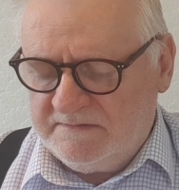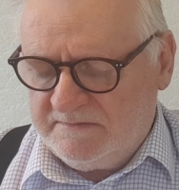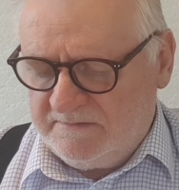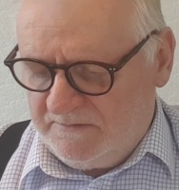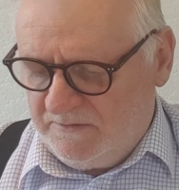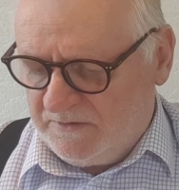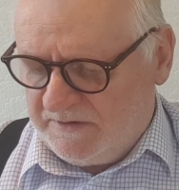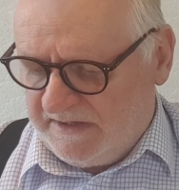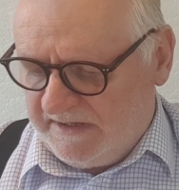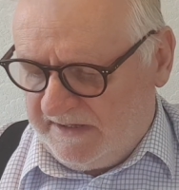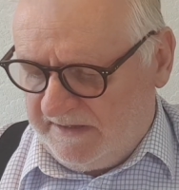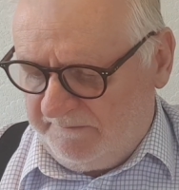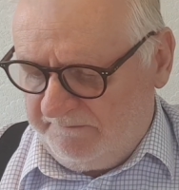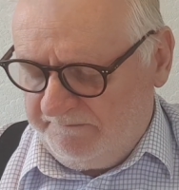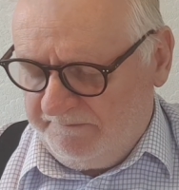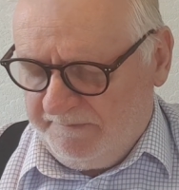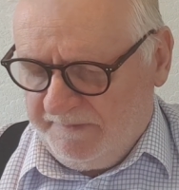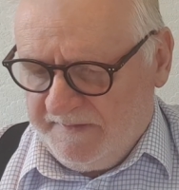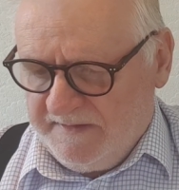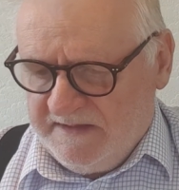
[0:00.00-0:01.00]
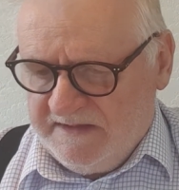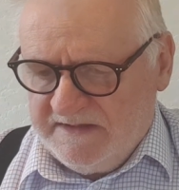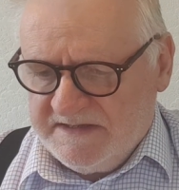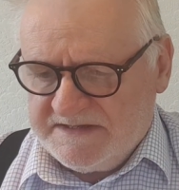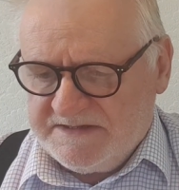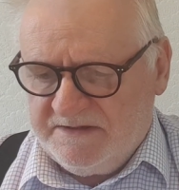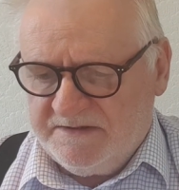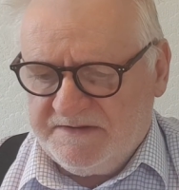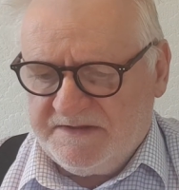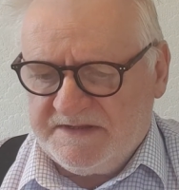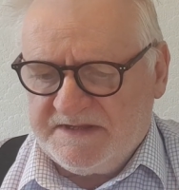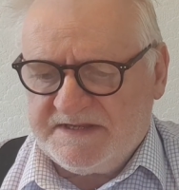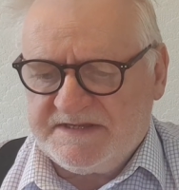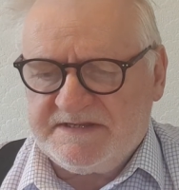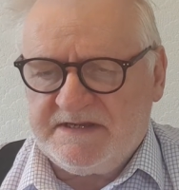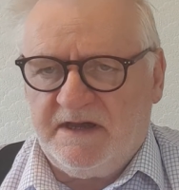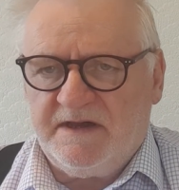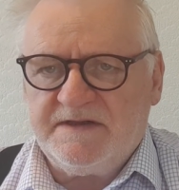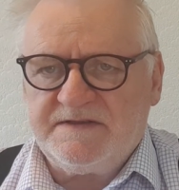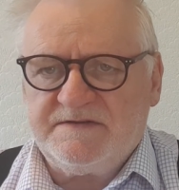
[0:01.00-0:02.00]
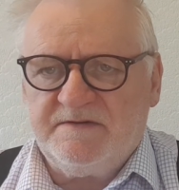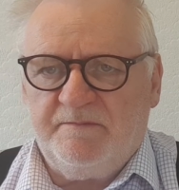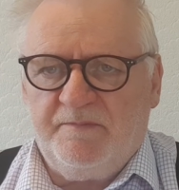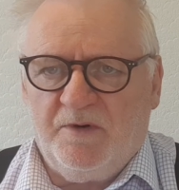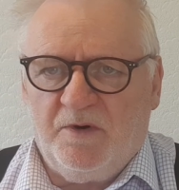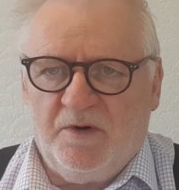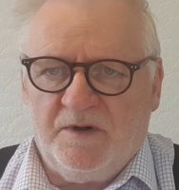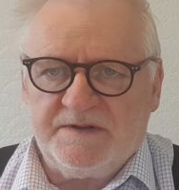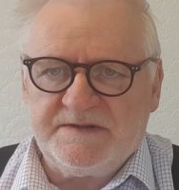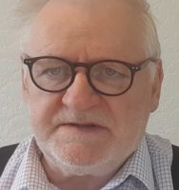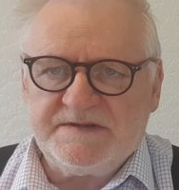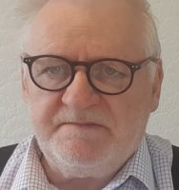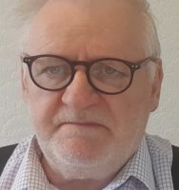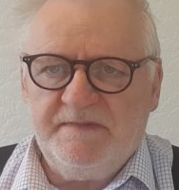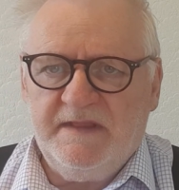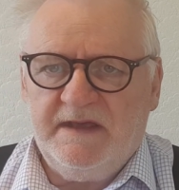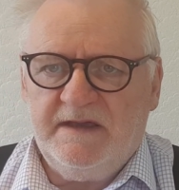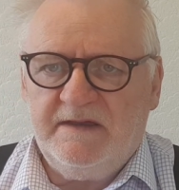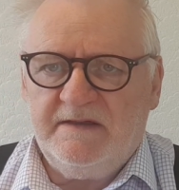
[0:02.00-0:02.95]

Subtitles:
Okay, so the size of boards.